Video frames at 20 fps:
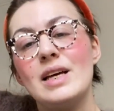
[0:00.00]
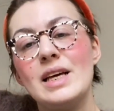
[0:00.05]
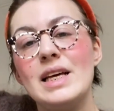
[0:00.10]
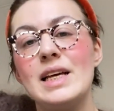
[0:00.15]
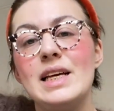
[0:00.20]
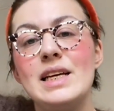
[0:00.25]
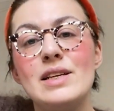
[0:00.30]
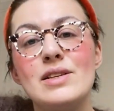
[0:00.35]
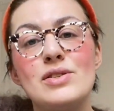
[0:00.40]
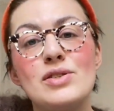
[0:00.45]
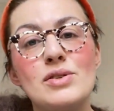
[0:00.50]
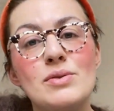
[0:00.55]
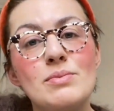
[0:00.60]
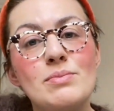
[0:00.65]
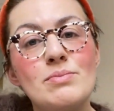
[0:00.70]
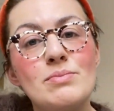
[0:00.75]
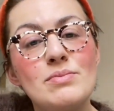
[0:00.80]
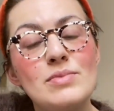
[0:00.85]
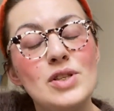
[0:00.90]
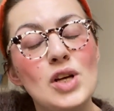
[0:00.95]
Eat
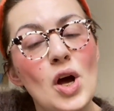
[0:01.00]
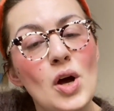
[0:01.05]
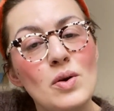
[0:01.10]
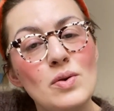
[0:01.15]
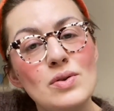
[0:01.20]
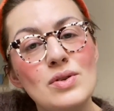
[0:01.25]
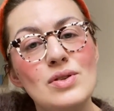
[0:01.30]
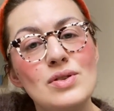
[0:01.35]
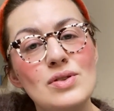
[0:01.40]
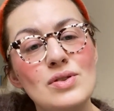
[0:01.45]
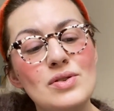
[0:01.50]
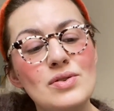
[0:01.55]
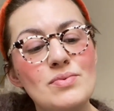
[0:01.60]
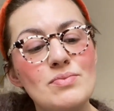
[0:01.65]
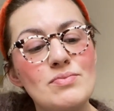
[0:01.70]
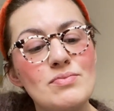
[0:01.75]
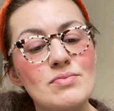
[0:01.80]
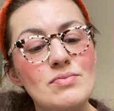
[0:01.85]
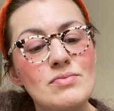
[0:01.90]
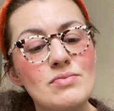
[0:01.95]
some toast,
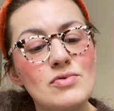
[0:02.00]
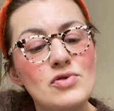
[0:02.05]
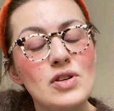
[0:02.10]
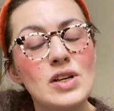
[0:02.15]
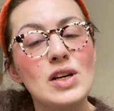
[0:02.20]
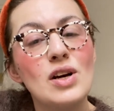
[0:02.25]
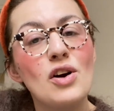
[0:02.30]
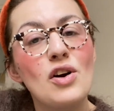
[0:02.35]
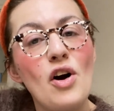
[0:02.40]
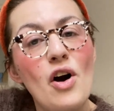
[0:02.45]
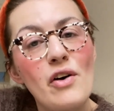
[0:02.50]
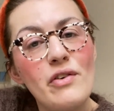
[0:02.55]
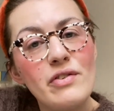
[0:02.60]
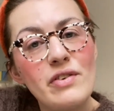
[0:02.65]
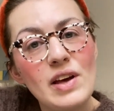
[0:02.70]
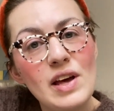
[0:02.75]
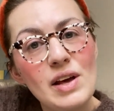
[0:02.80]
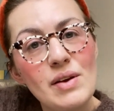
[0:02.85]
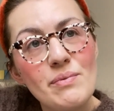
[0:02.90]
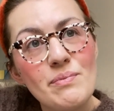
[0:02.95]
drink a
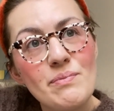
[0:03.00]
coffee,